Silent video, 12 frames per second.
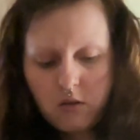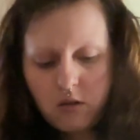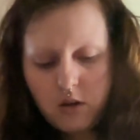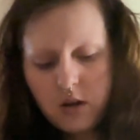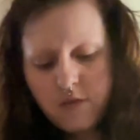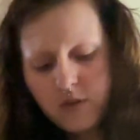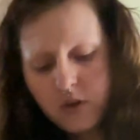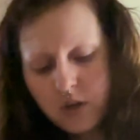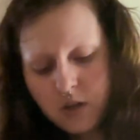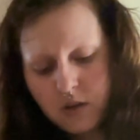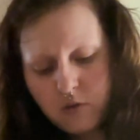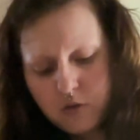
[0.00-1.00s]
And I feel like
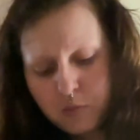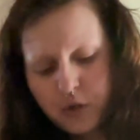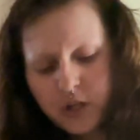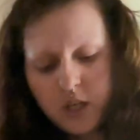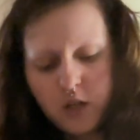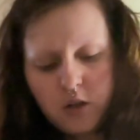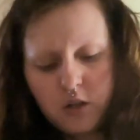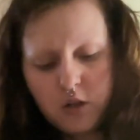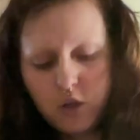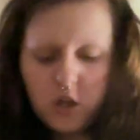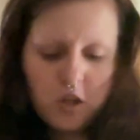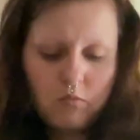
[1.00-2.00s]
that was a pretty
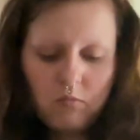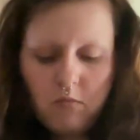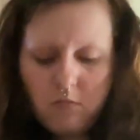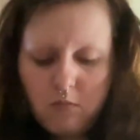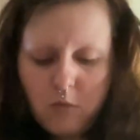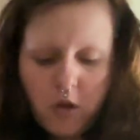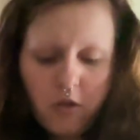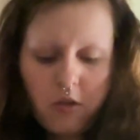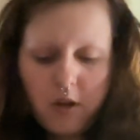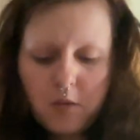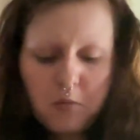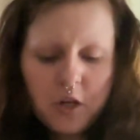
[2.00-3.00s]
good month,
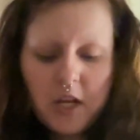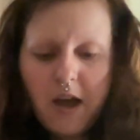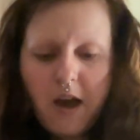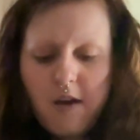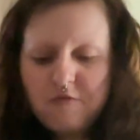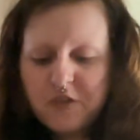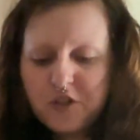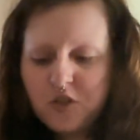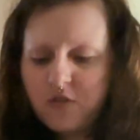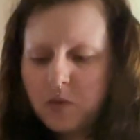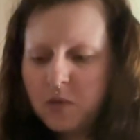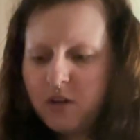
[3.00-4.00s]
like pretty average
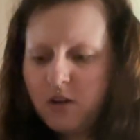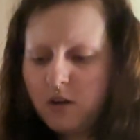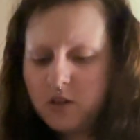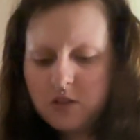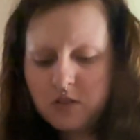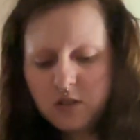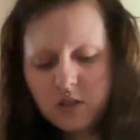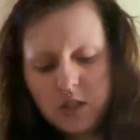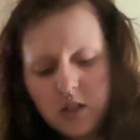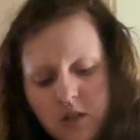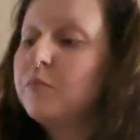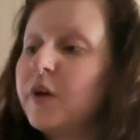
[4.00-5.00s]
for me,
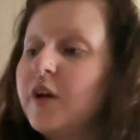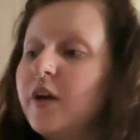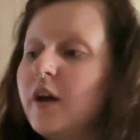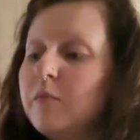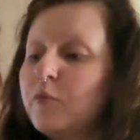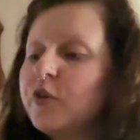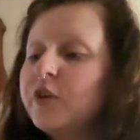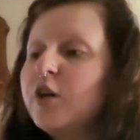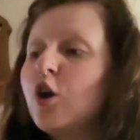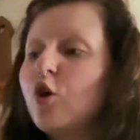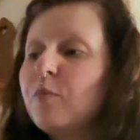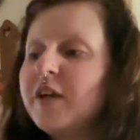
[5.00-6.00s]
honestly. But I'm really
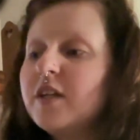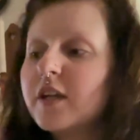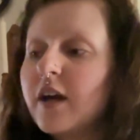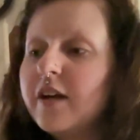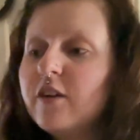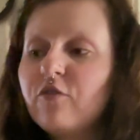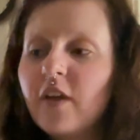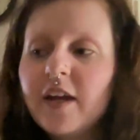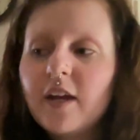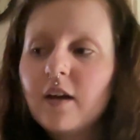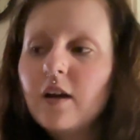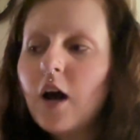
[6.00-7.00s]
hoping to kind of like
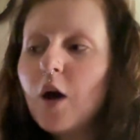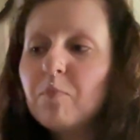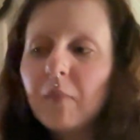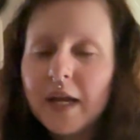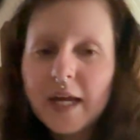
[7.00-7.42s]
up my